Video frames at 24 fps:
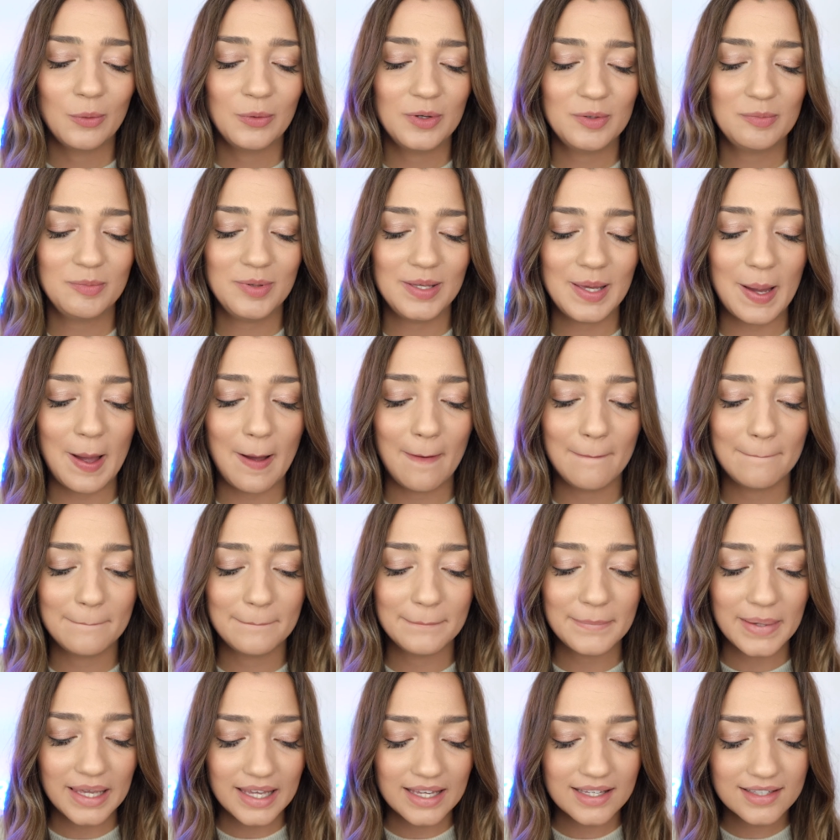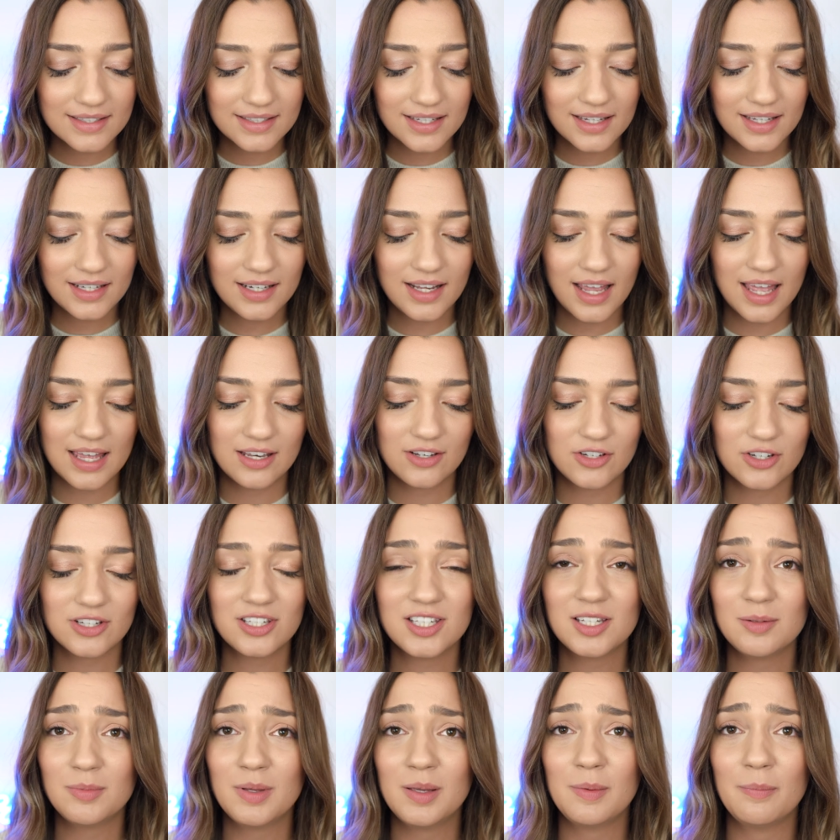would be amazing. And just
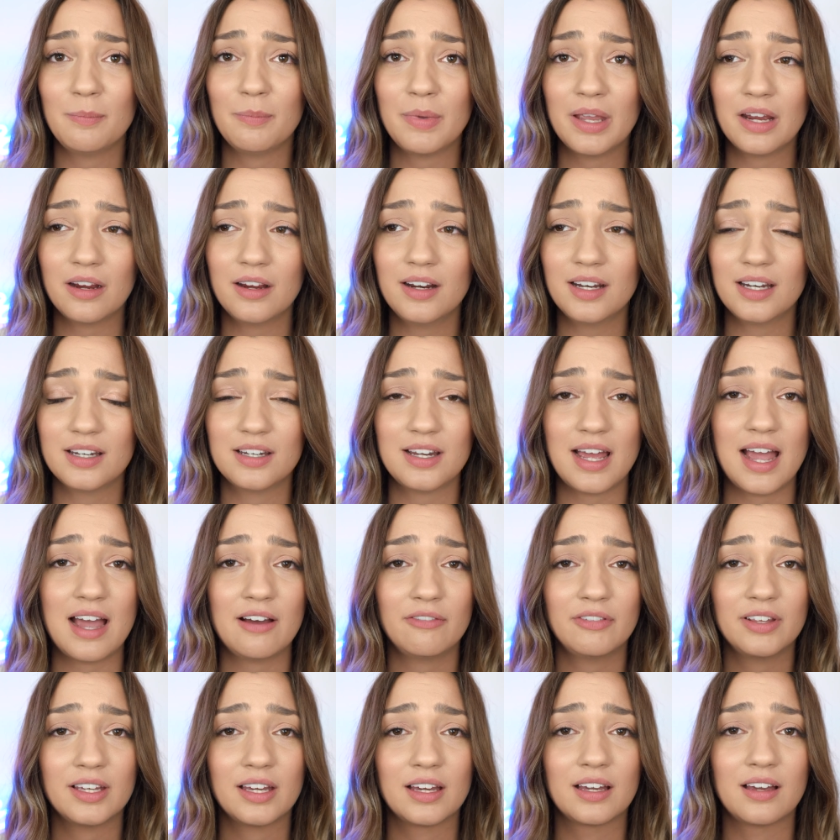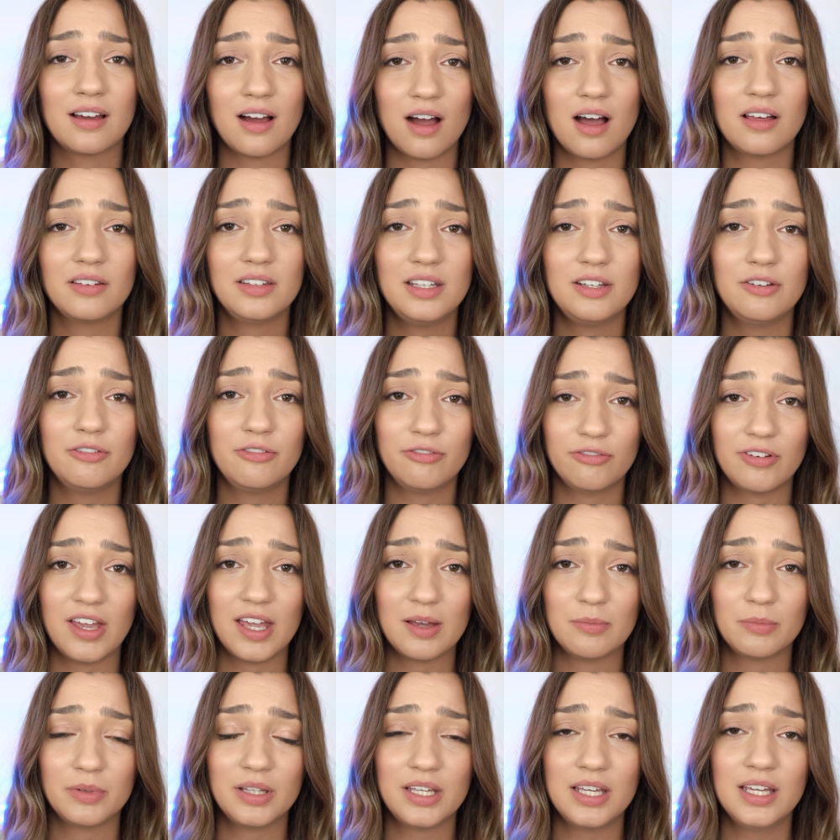to be married and to have like a godly
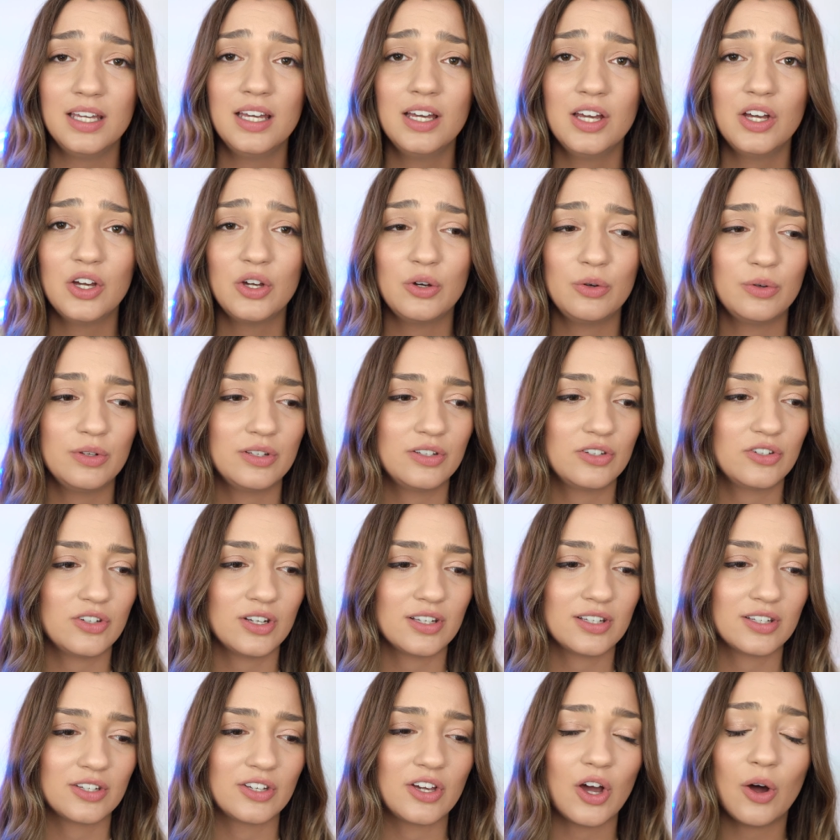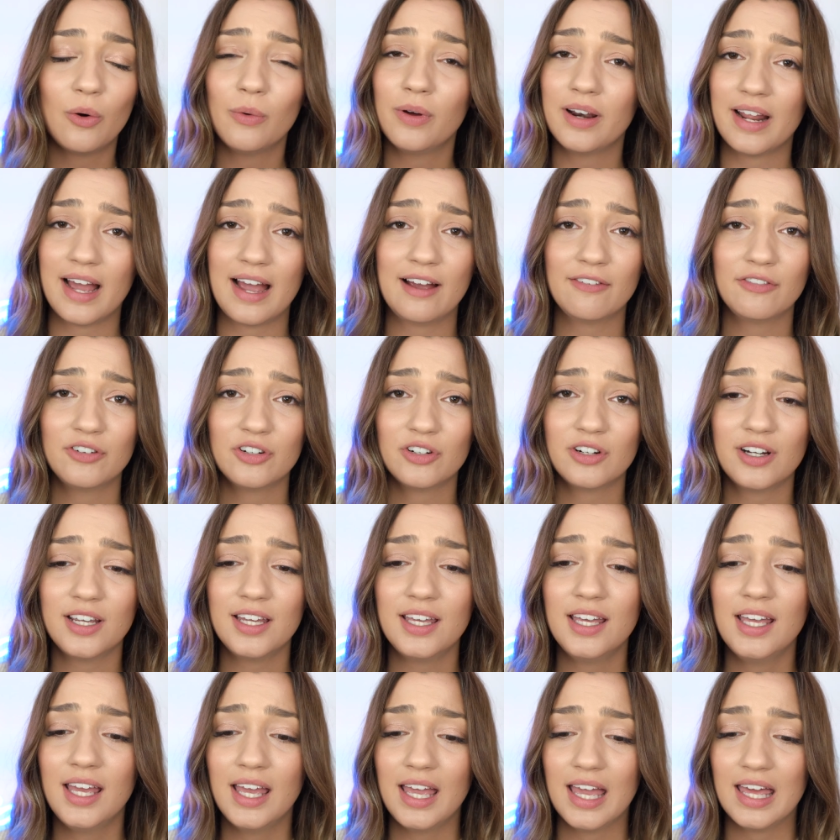family who is just going after
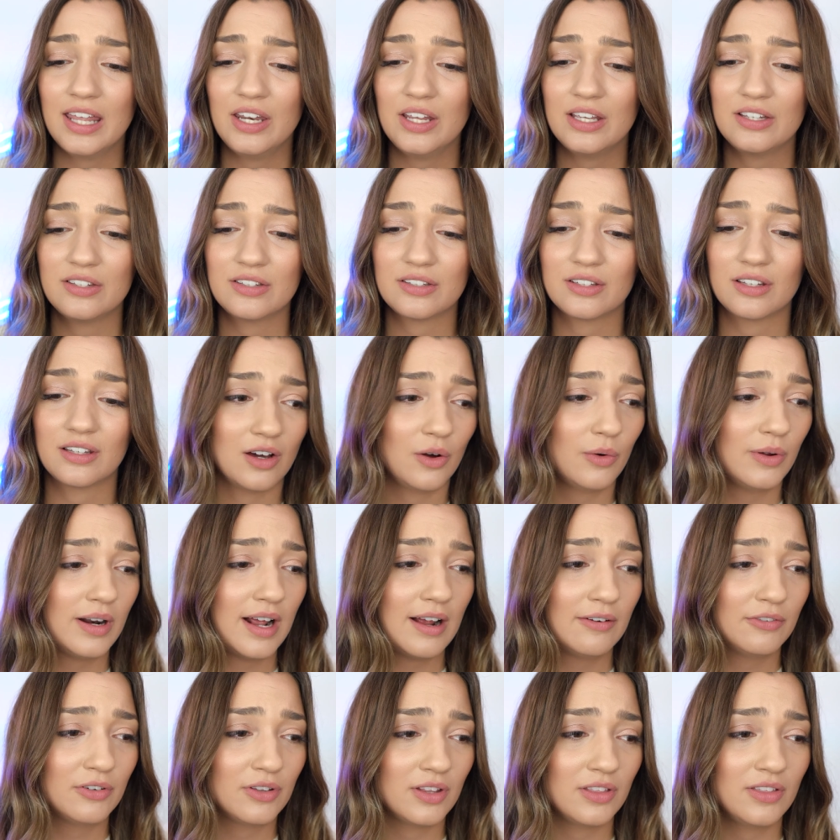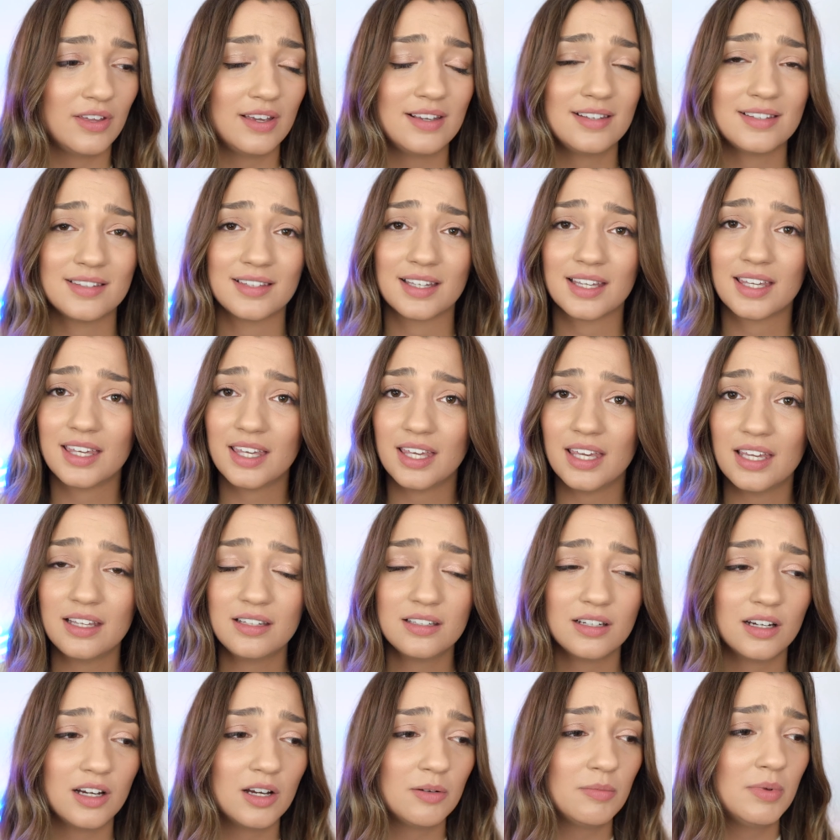it and is going after the things in the
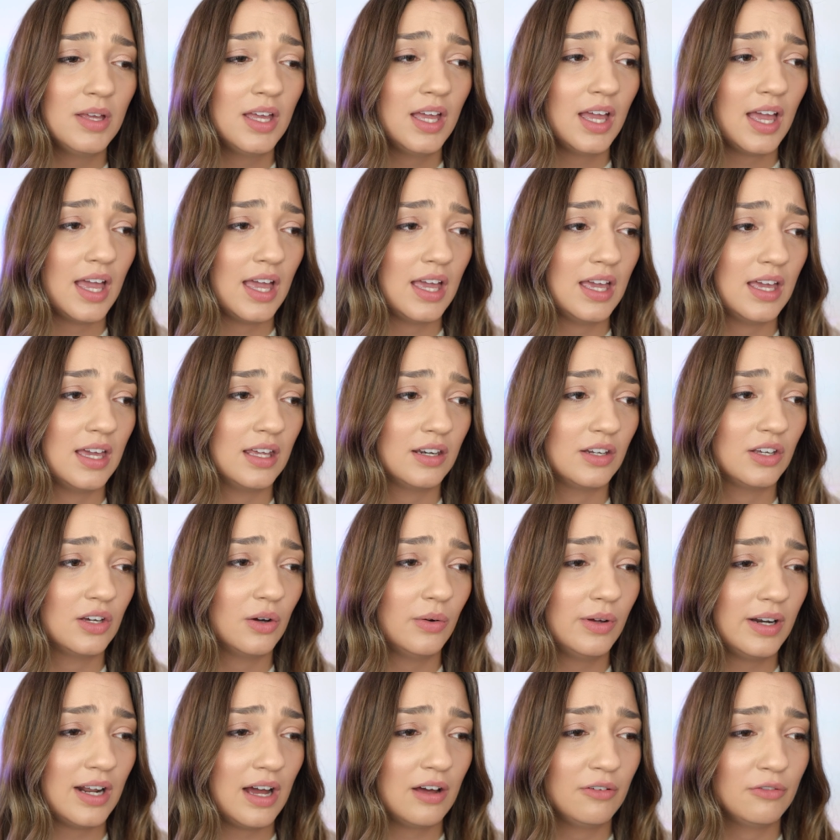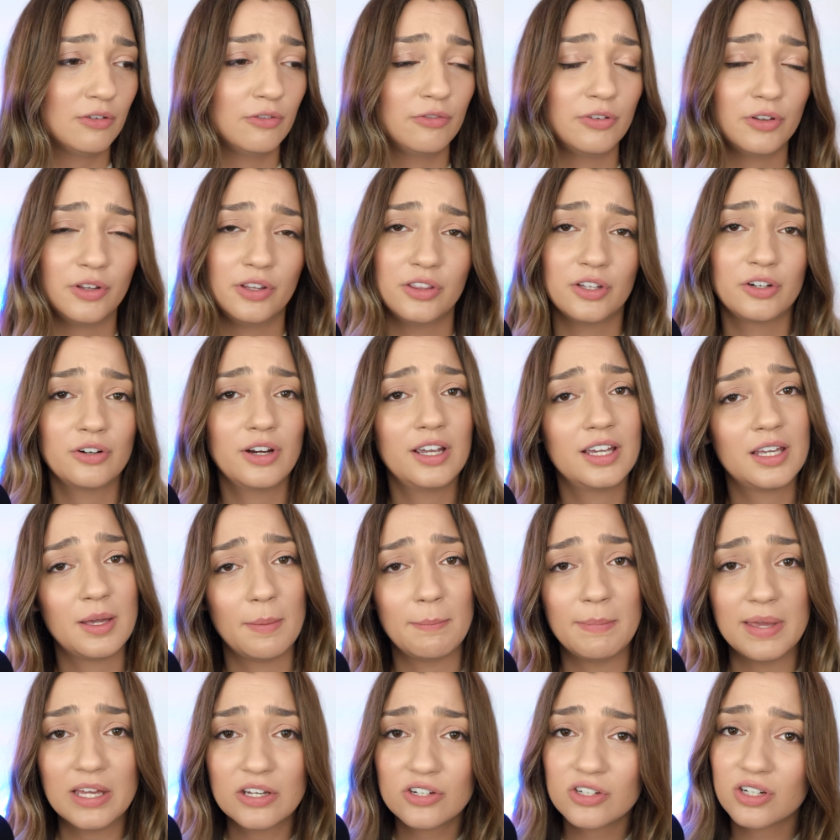kingdom and going out and fulfilling the Great
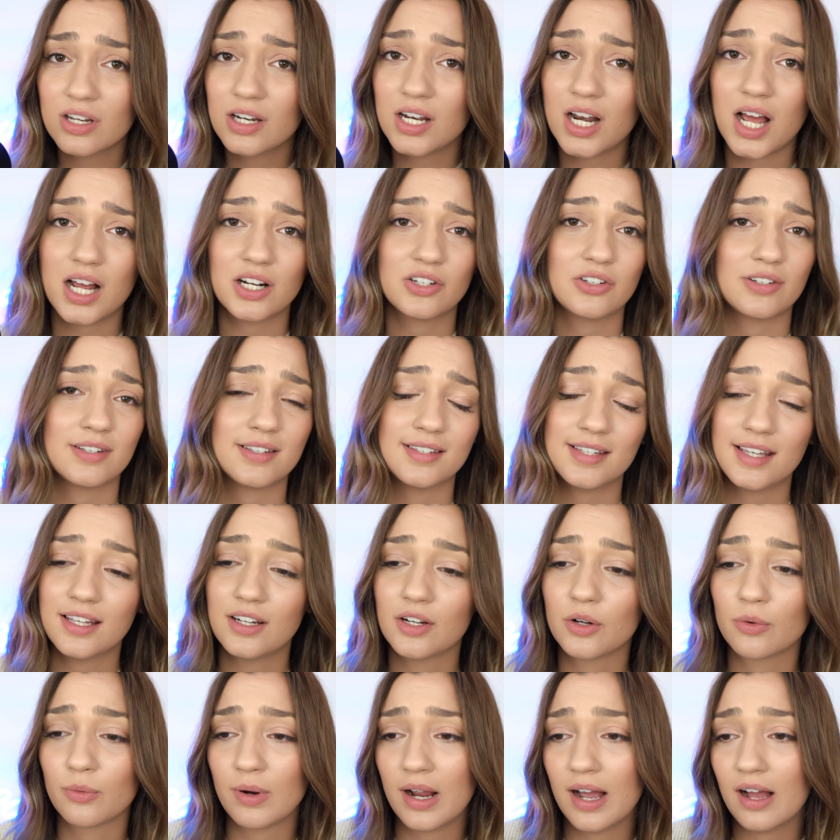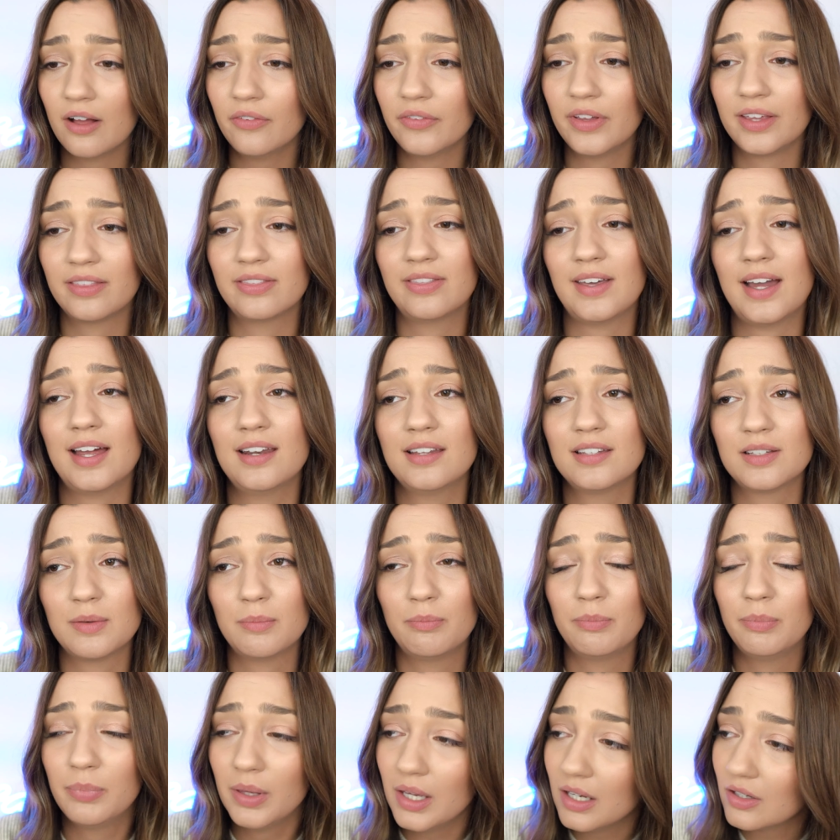Commission, not just sitting around. Like, that is a
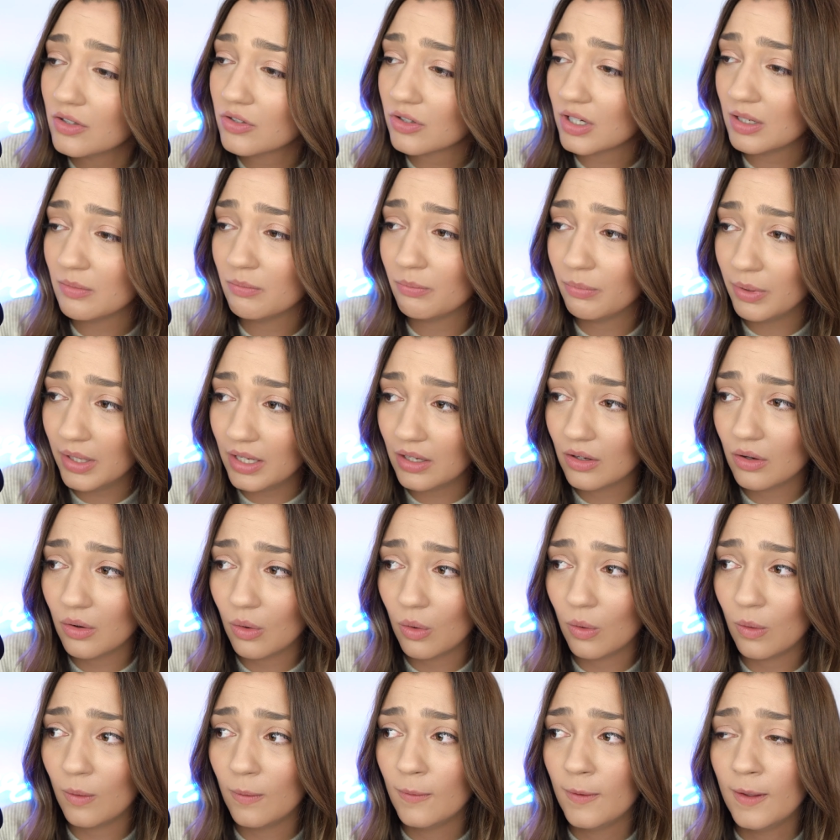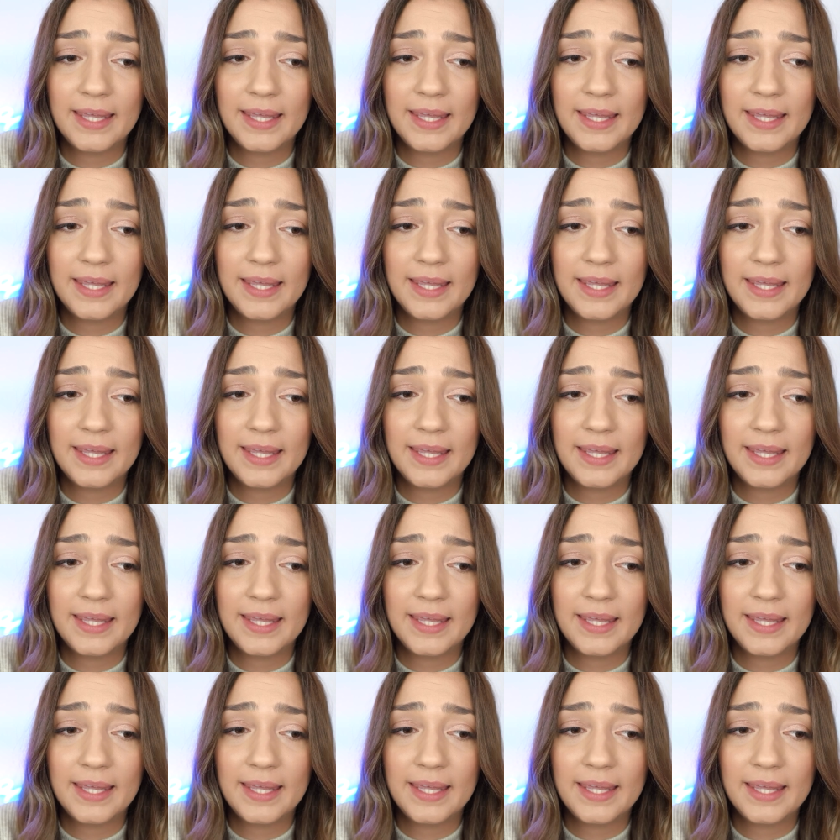big dream, big goal.